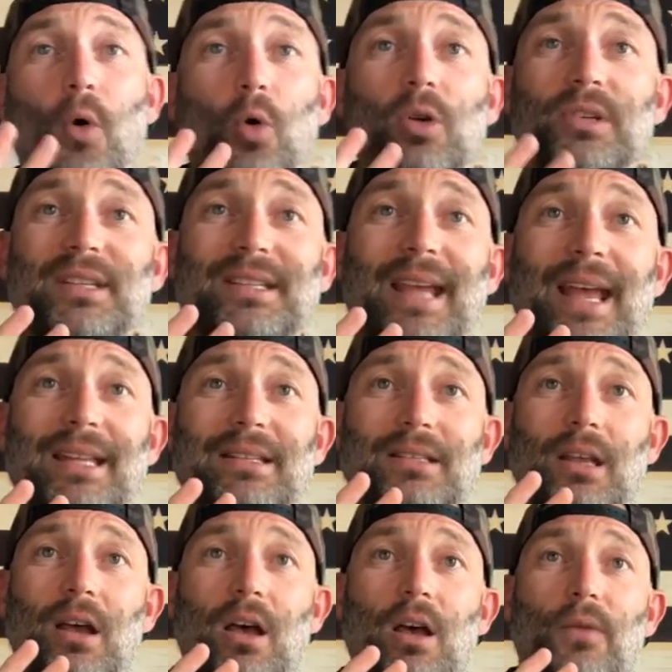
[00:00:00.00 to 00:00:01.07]
sets
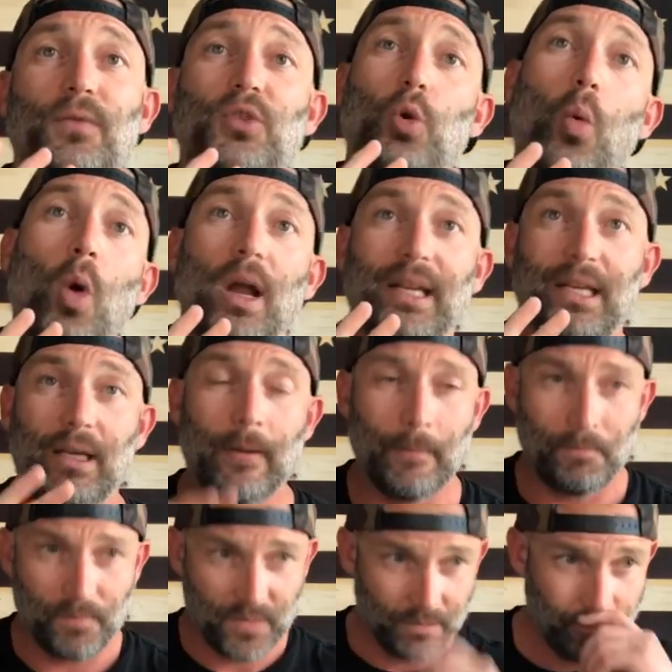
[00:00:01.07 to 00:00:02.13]
of 20,
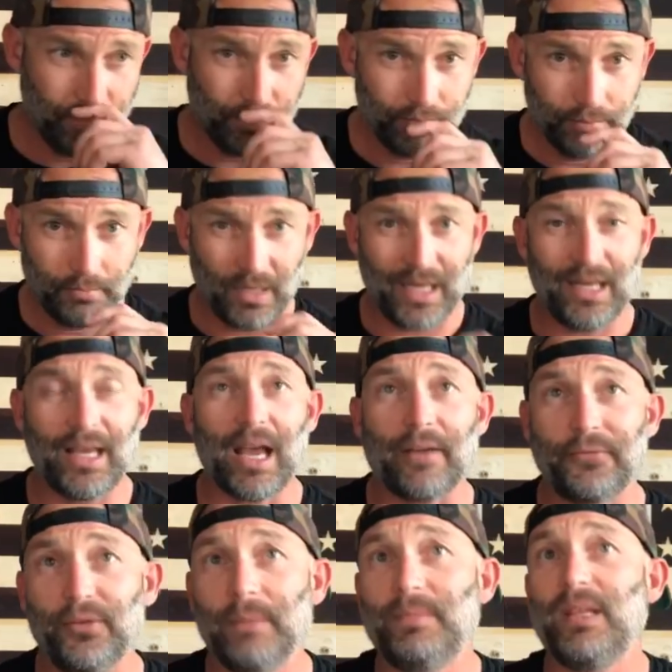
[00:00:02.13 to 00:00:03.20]
meaning I
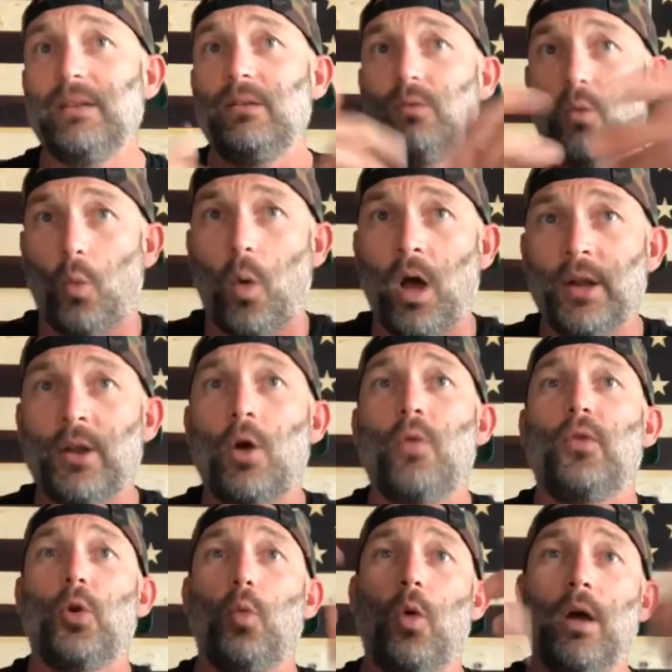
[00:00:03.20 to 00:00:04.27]
flipped it 1
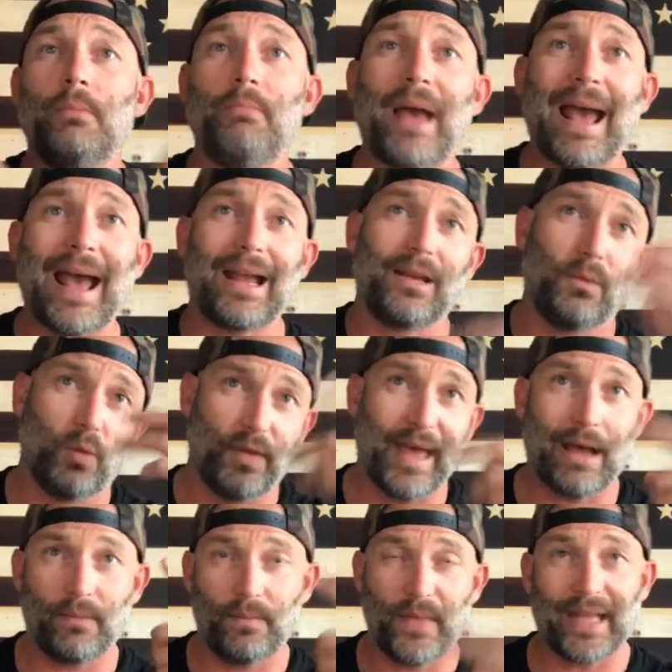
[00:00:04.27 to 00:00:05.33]
over, 1 back. Well,
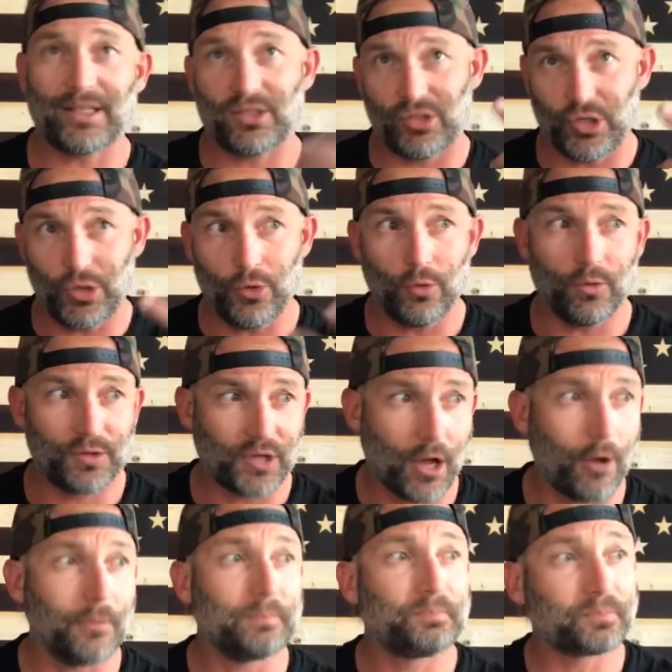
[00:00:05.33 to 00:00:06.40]
that's 2.
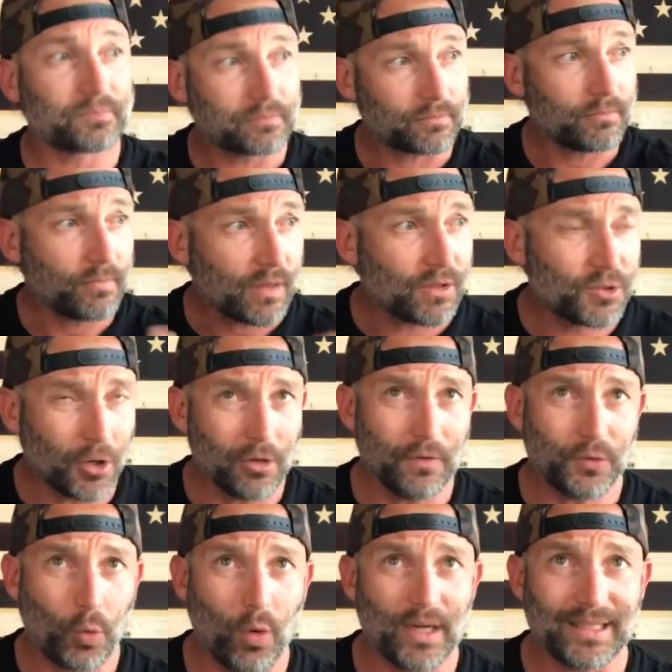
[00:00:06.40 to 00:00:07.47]
So total
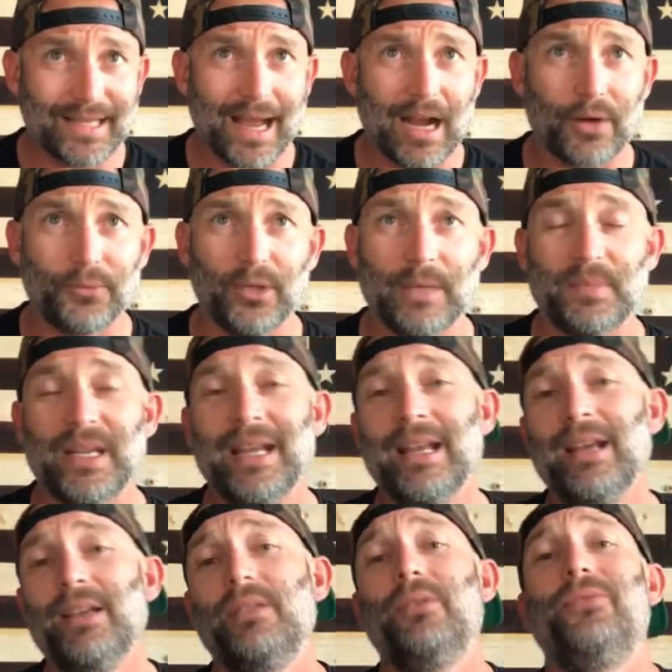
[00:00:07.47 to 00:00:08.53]
of 20 tire flips.
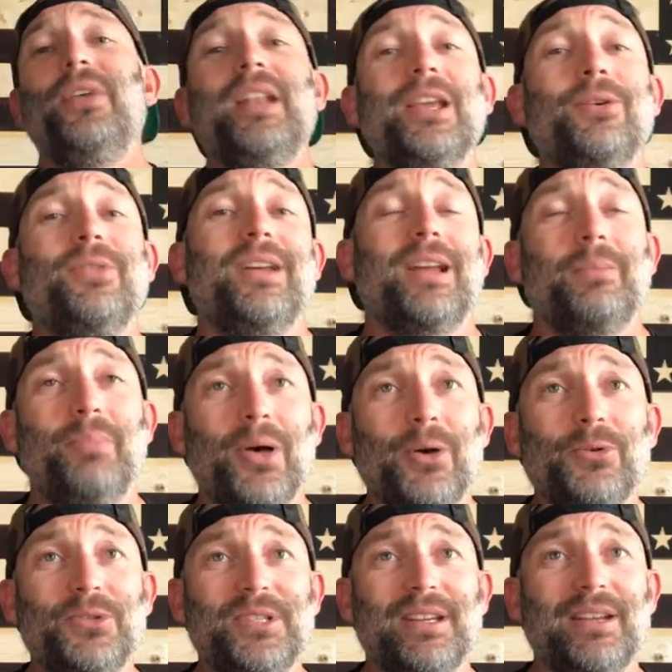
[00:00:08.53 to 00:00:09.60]
The video that I
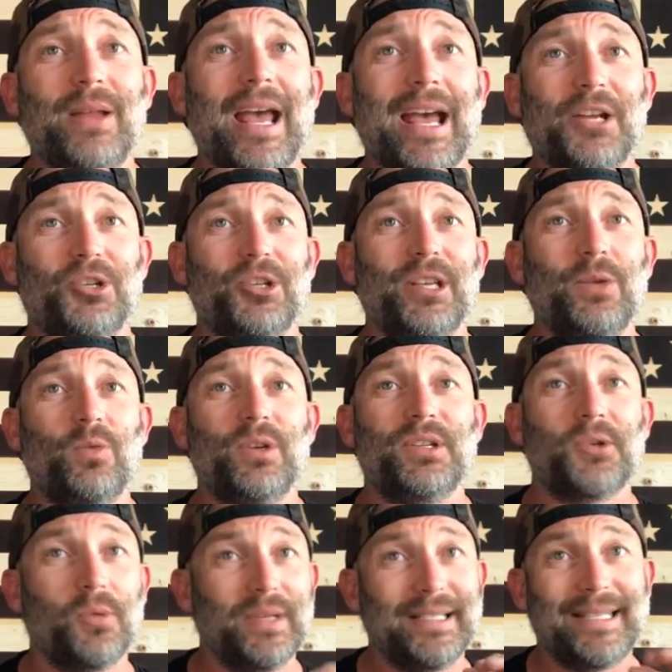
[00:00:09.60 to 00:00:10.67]
posted actually
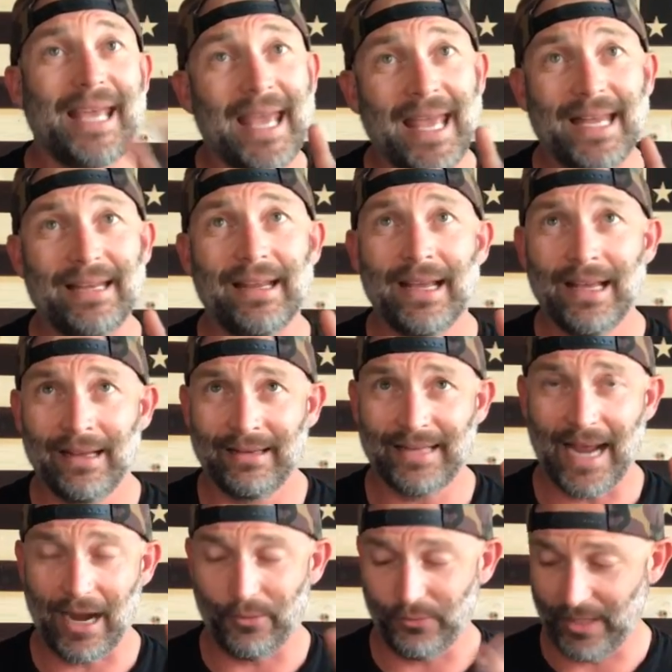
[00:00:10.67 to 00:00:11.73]
was only 10
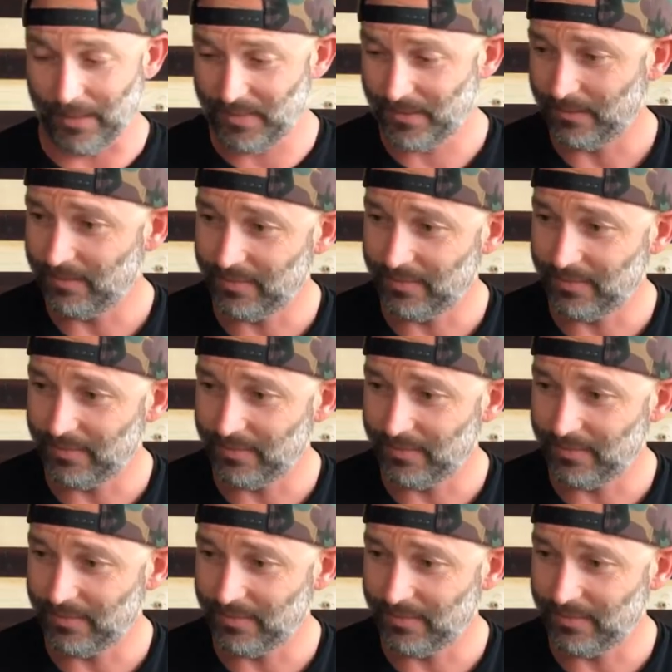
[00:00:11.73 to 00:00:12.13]
tire flips.